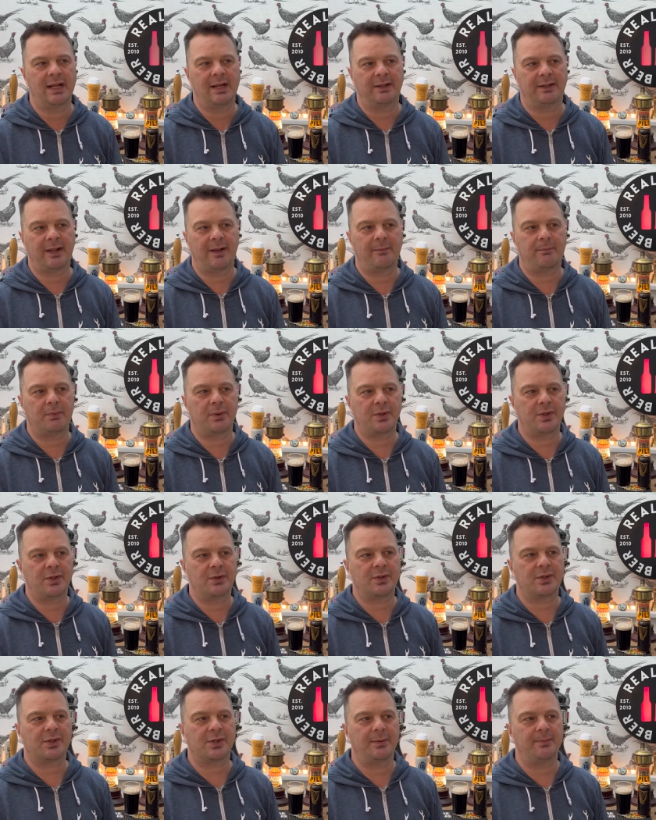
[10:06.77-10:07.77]
they
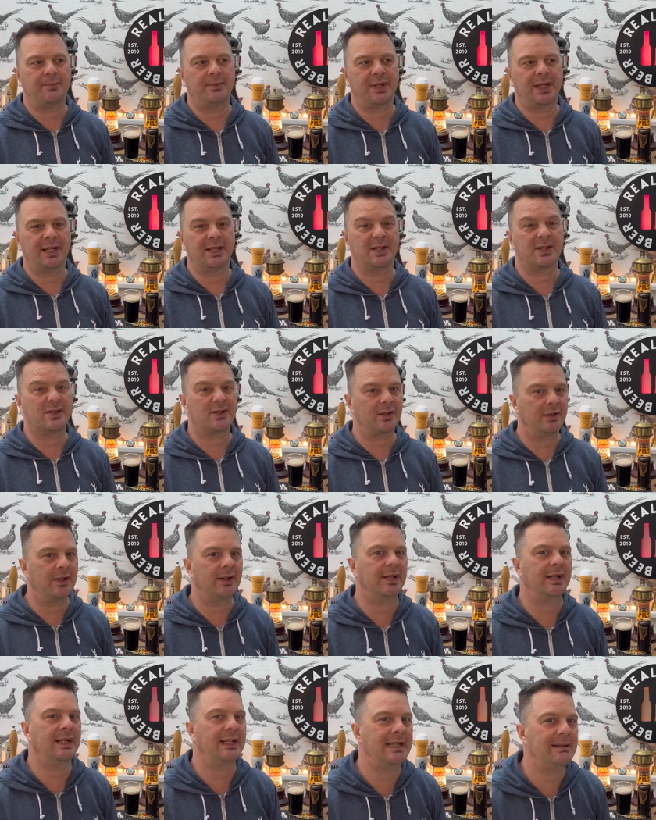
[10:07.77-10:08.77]
produce something
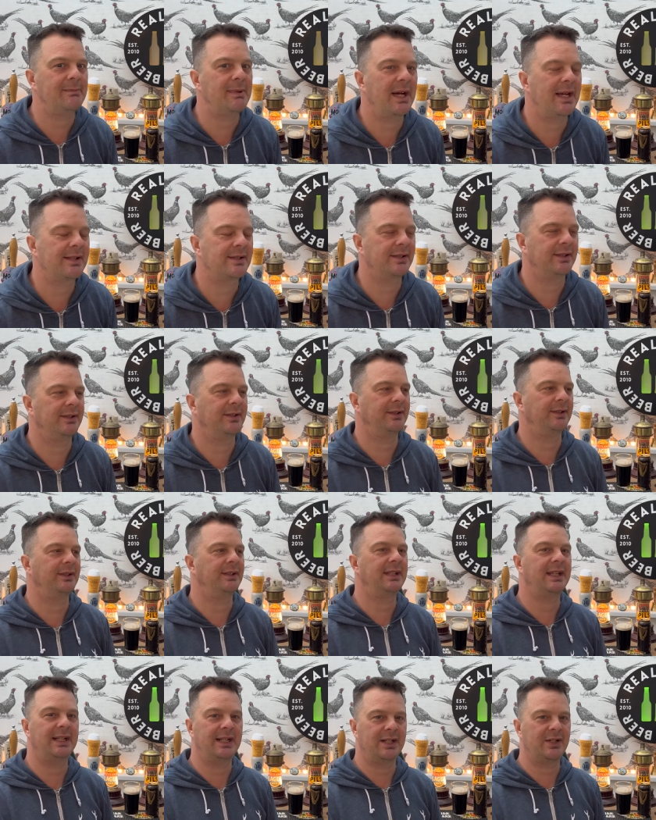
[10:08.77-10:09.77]
slightly better than
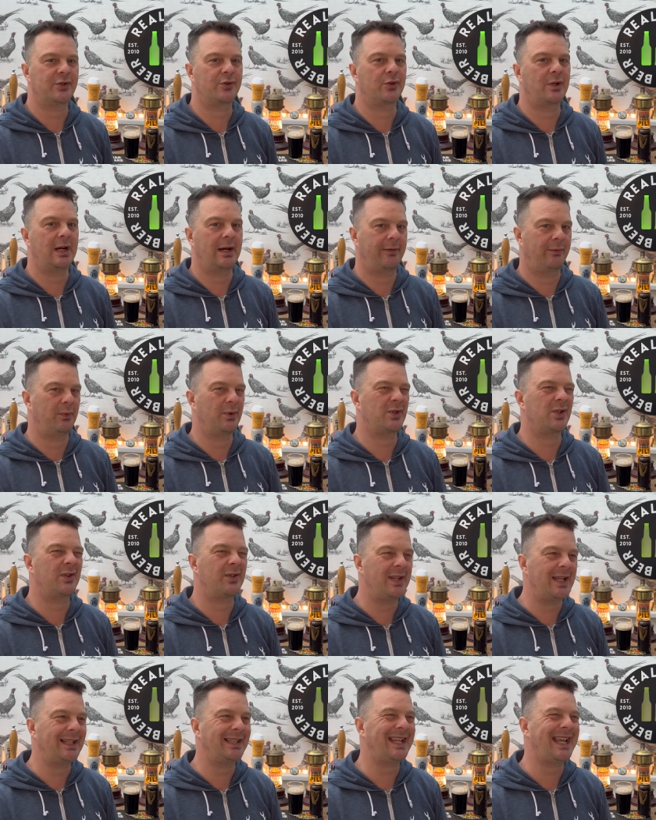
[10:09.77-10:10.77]
Guinness Draft, which I
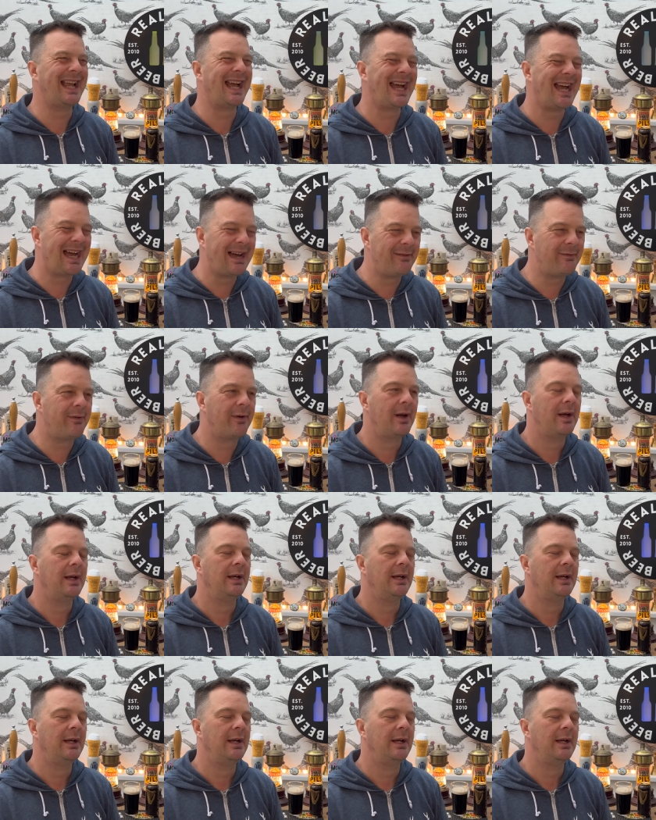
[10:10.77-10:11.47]
think they have.